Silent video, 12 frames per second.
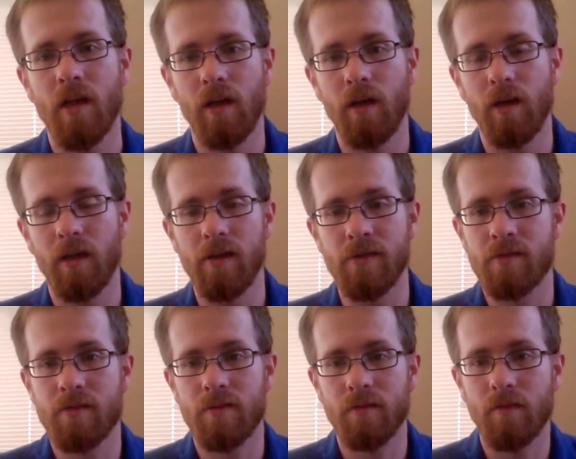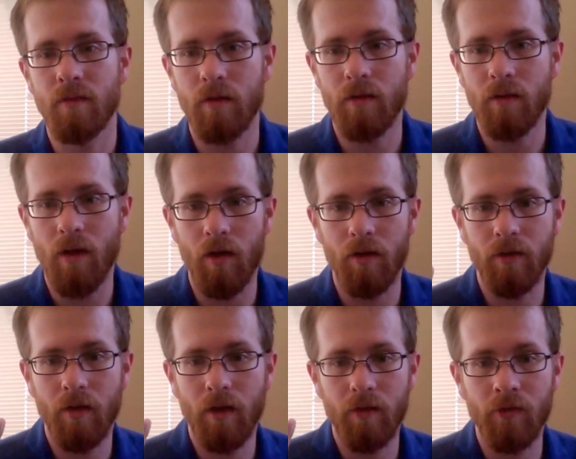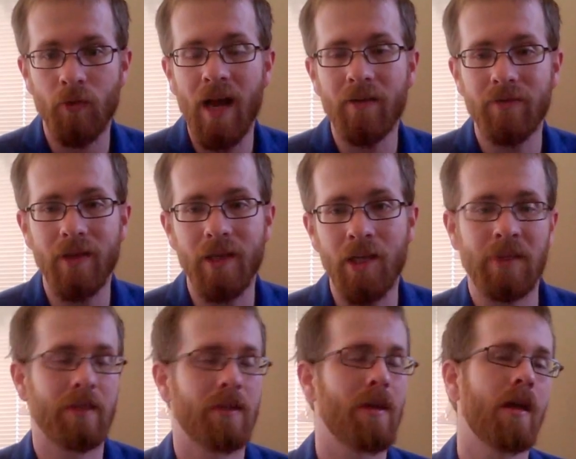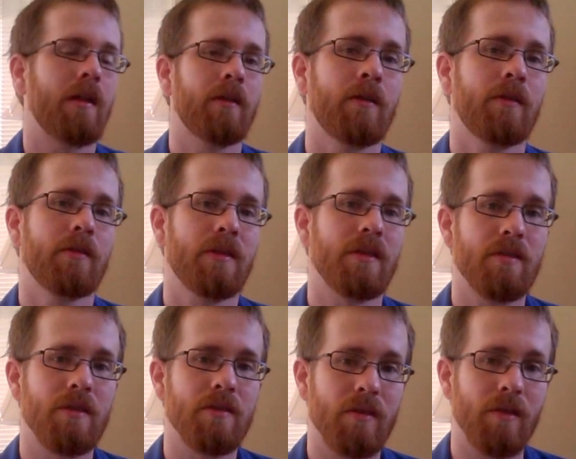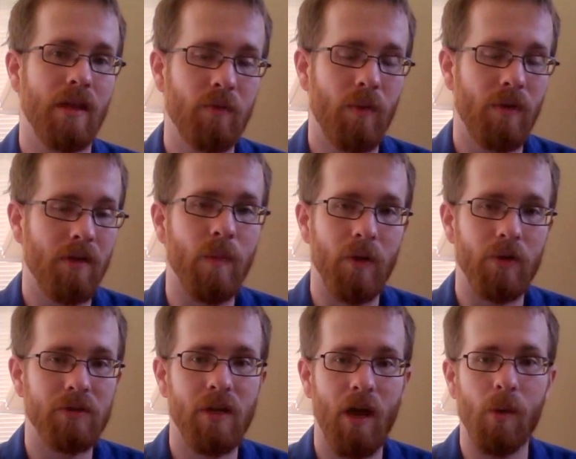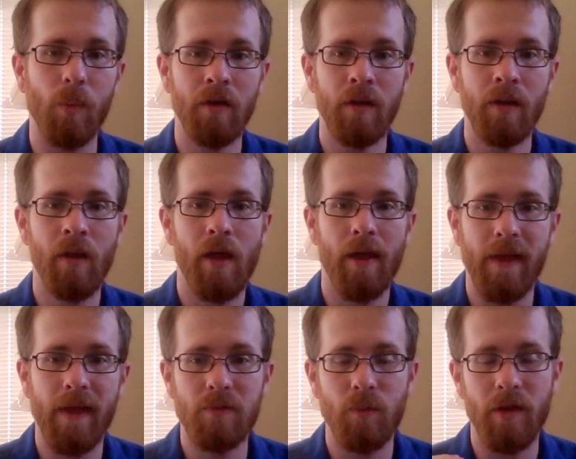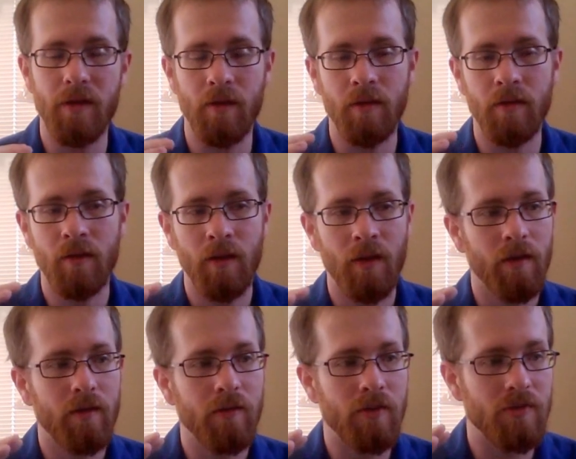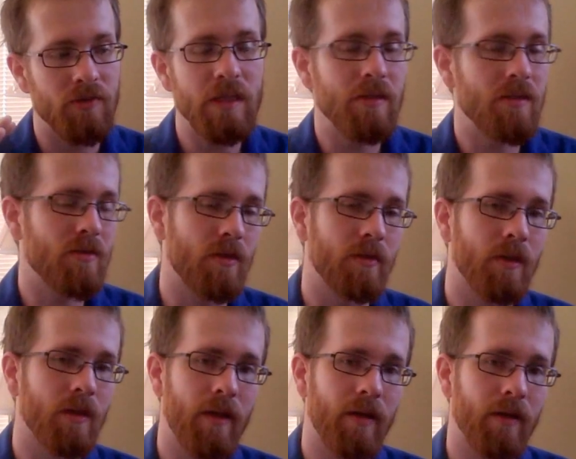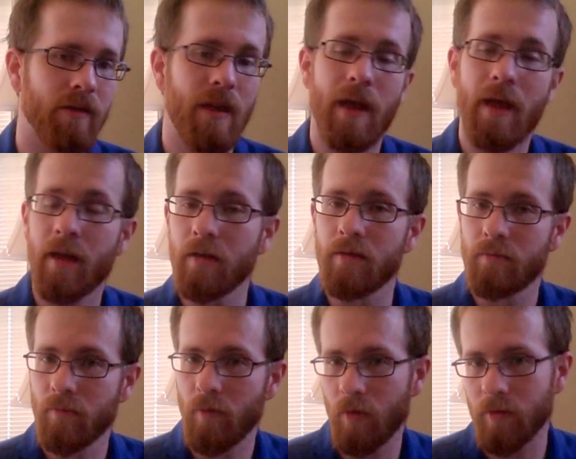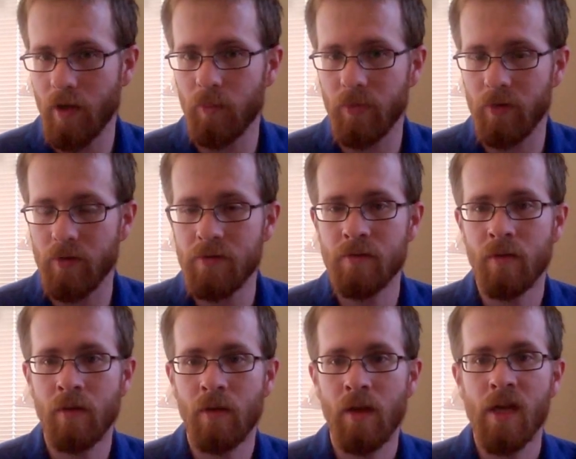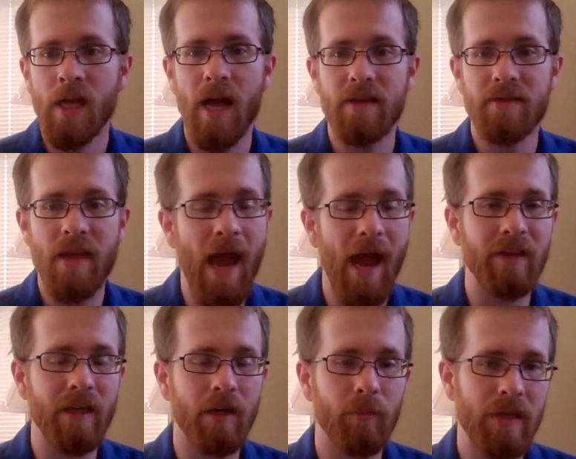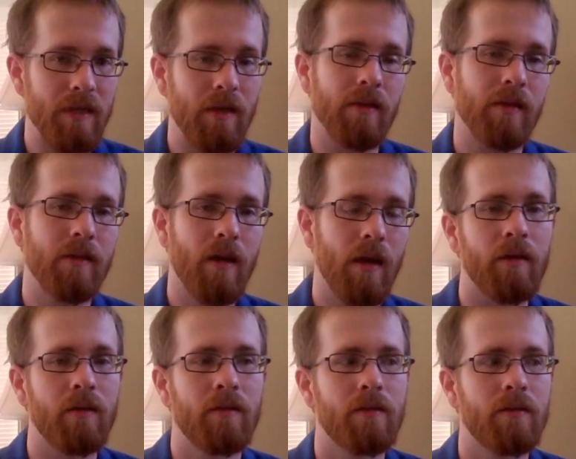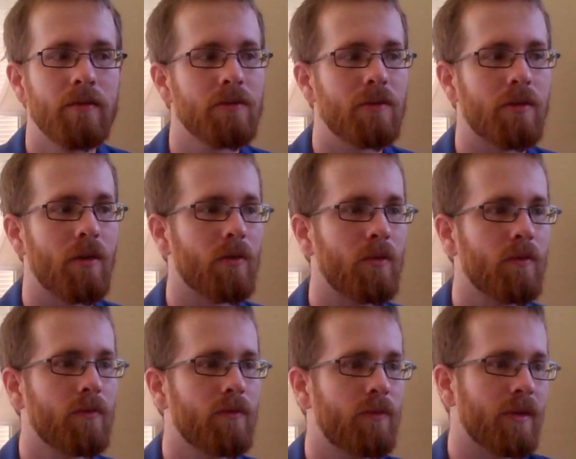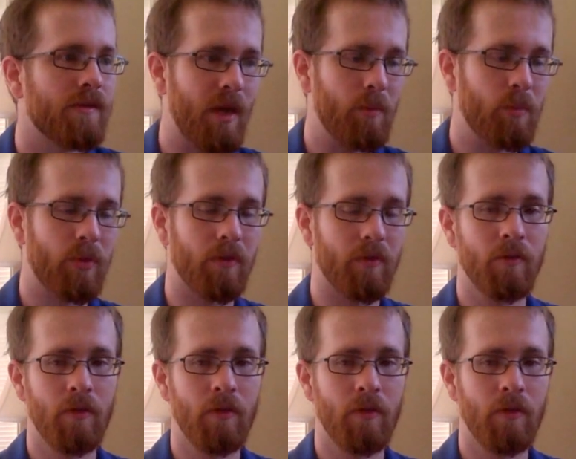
is called grapheme color synesthesia. That's one of the most common. And that's when you see certain letters and or numbers as having a particular color. So, for example,